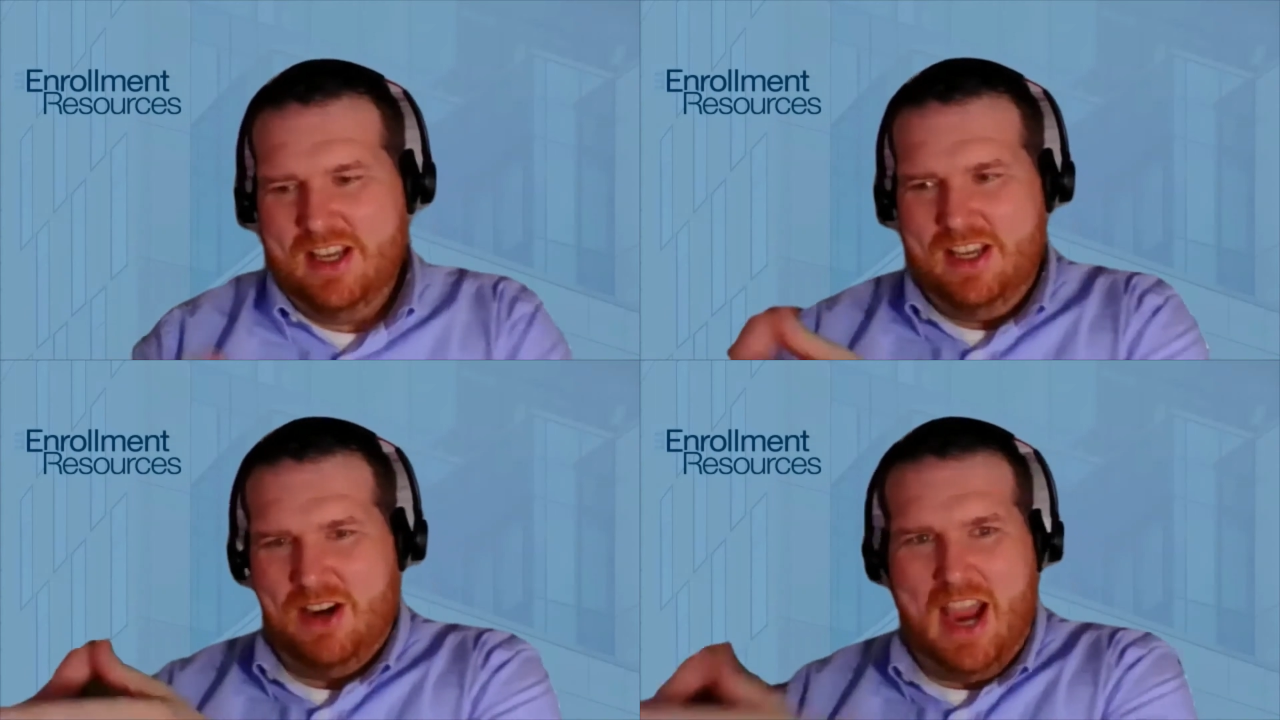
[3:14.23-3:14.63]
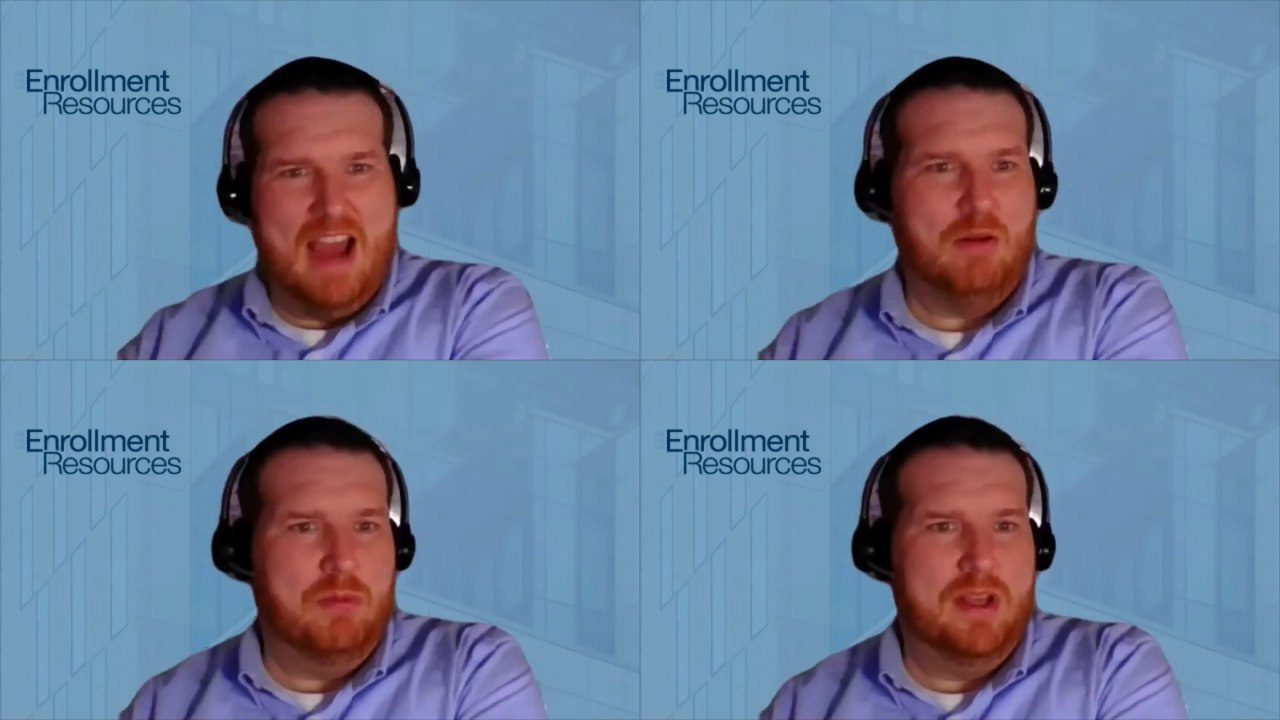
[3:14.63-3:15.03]
your
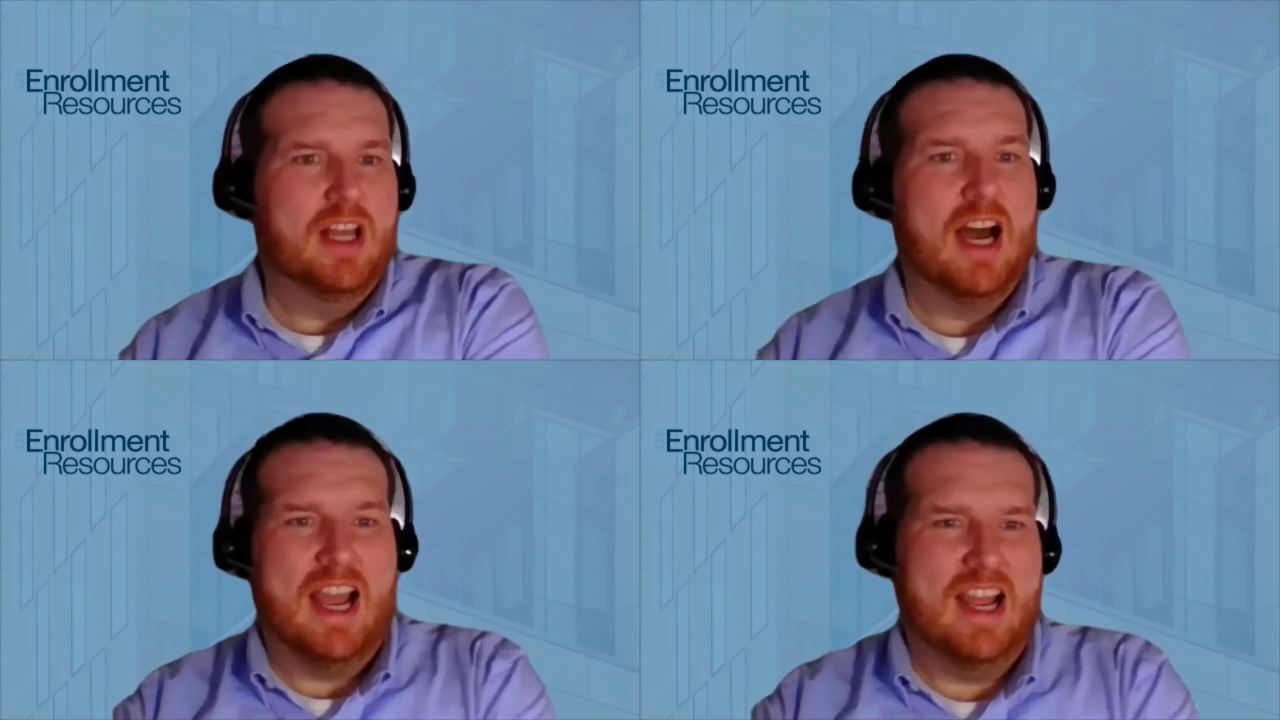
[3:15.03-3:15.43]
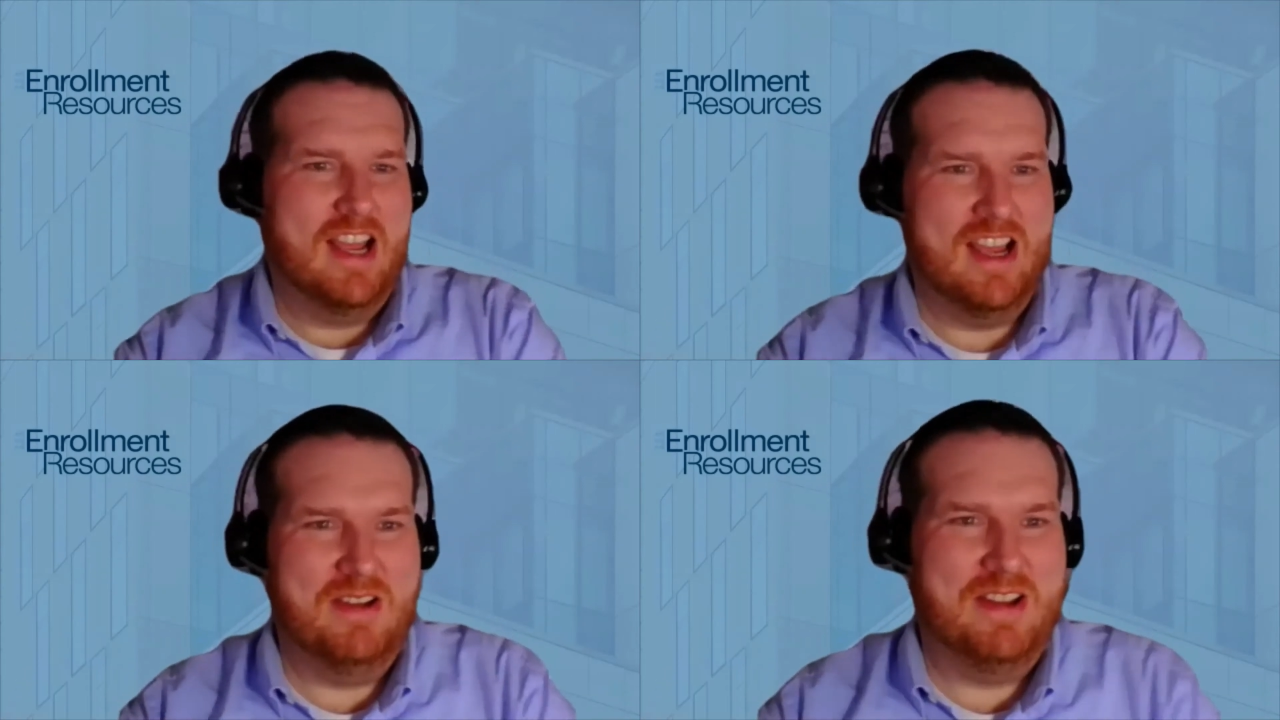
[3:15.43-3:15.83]
ad will be a lie
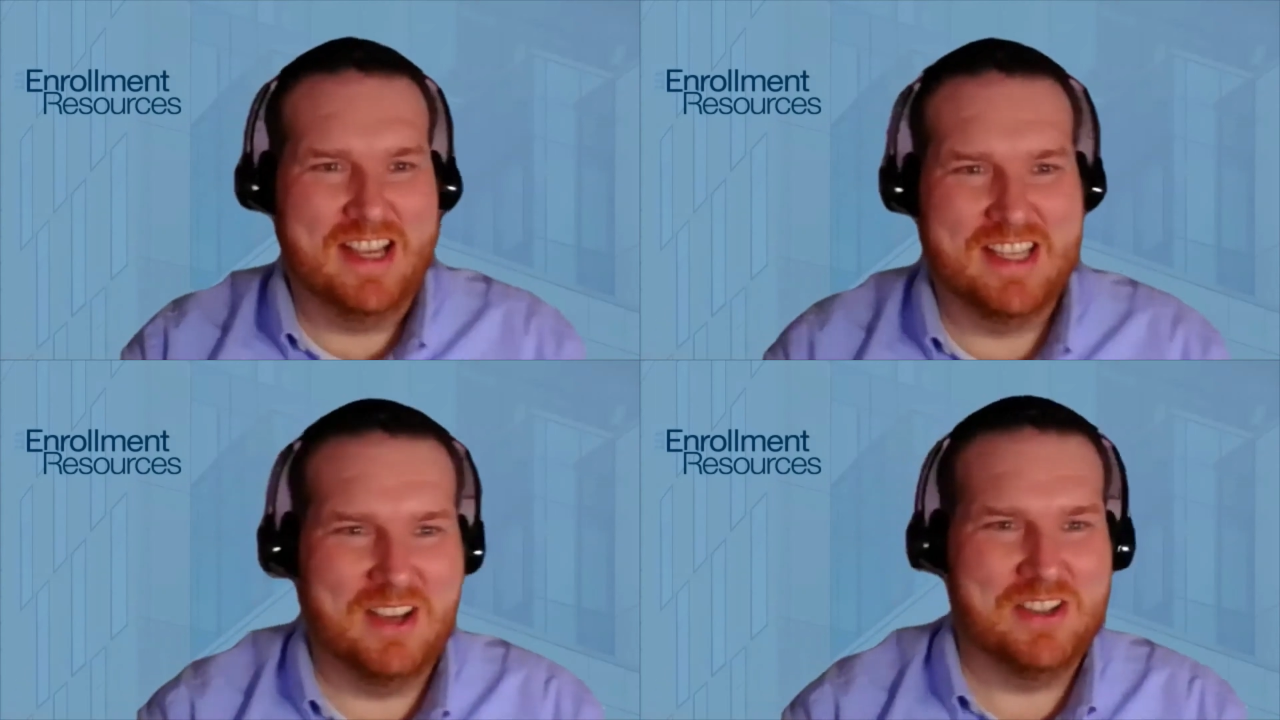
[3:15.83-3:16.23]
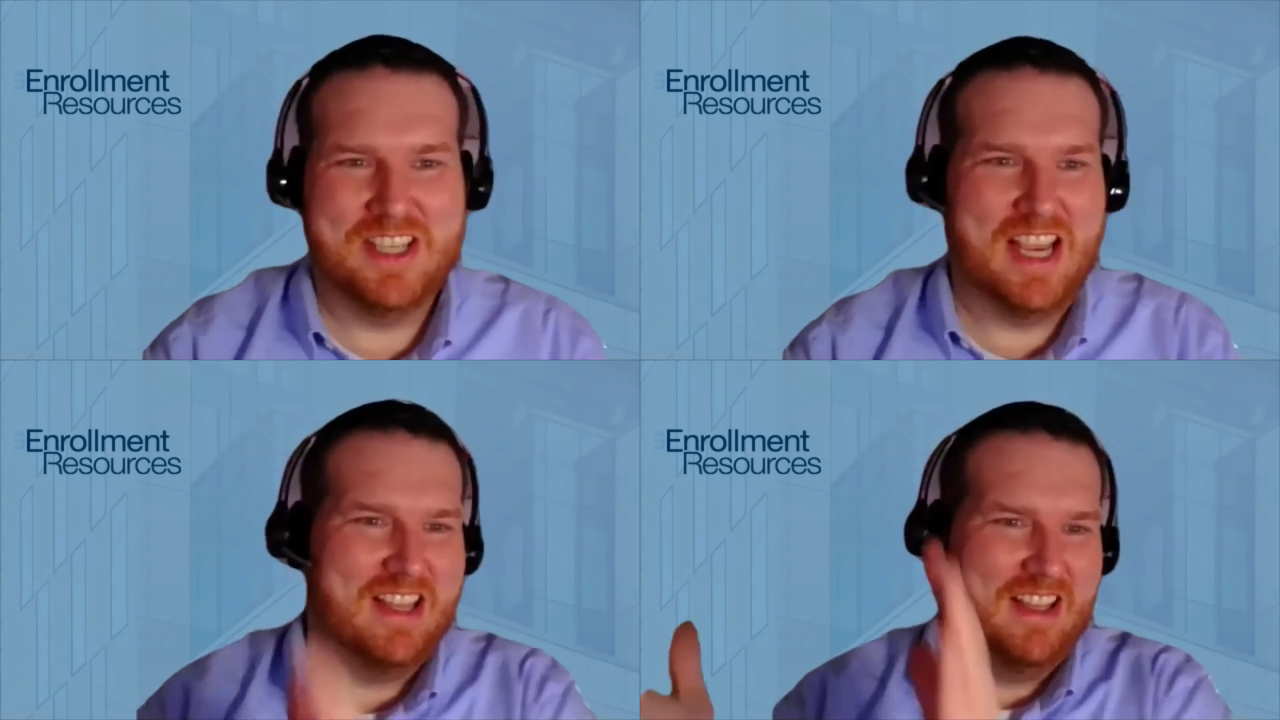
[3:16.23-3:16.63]
because they'll
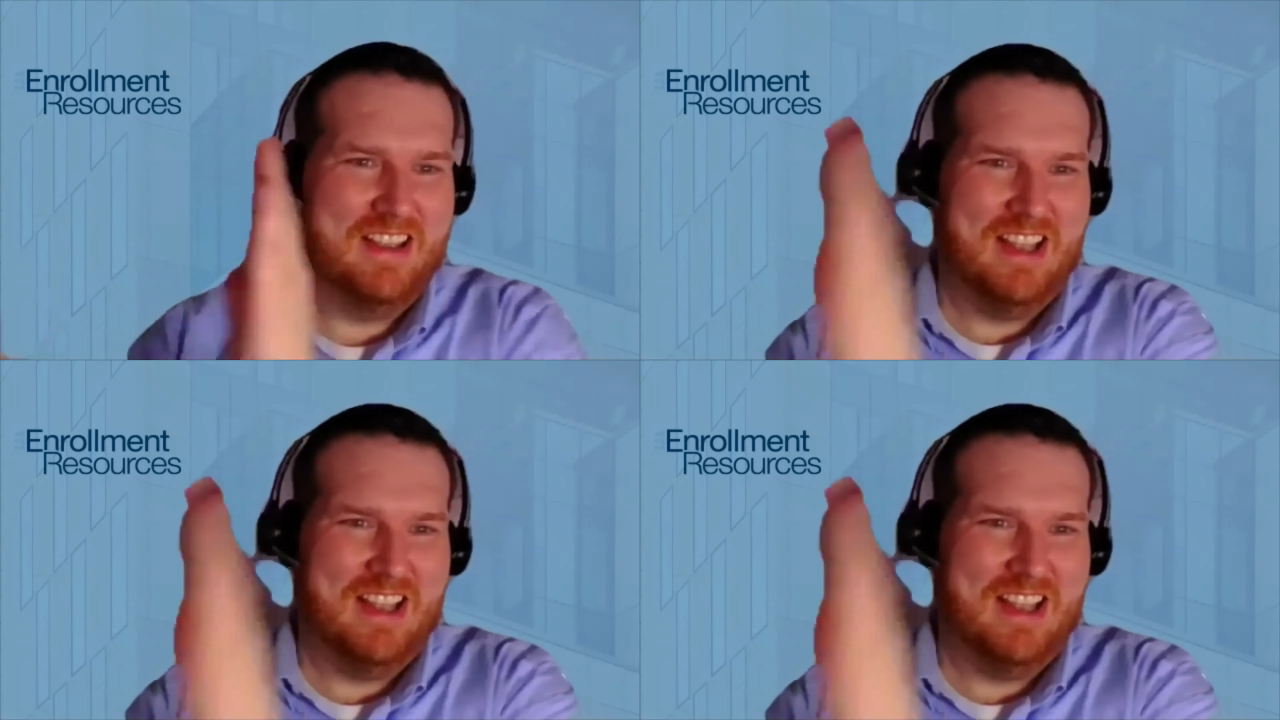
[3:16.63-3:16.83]
say the